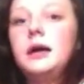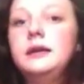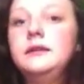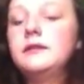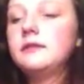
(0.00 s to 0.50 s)

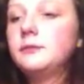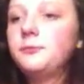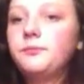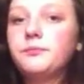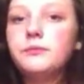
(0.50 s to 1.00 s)
And it's
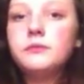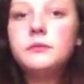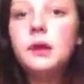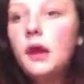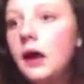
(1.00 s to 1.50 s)

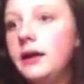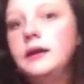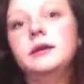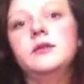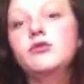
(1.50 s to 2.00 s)

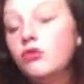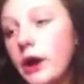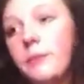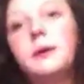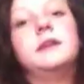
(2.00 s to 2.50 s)
liar,
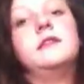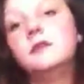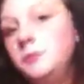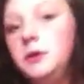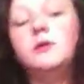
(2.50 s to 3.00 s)

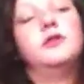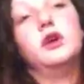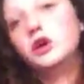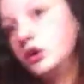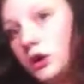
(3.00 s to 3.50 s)
rapist,
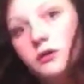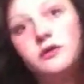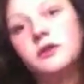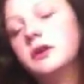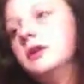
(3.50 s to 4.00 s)
abuser,
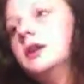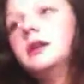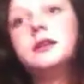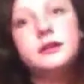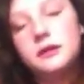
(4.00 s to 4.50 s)
go to
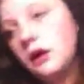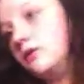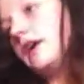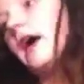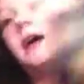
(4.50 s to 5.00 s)

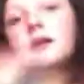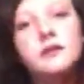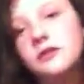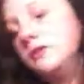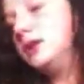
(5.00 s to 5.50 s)

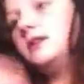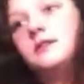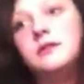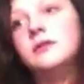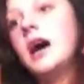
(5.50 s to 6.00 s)
hell, do
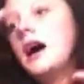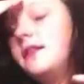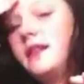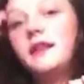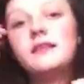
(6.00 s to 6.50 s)
this, do that,
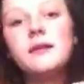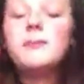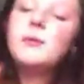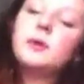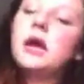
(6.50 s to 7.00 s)
and then there's
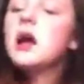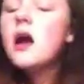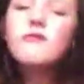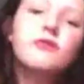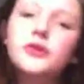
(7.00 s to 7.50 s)
some people like,
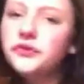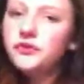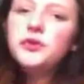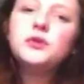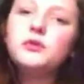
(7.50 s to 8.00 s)
I'm rooting
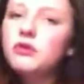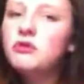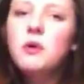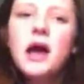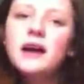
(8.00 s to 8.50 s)
for you all
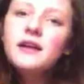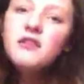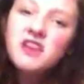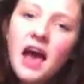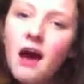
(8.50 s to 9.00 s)
the way, I
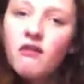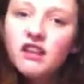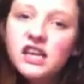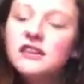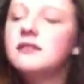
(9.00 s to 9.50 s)
don't care
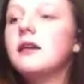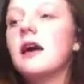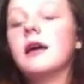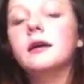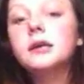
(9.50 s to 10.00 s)
what they
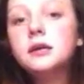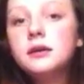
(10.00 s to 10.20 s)
say.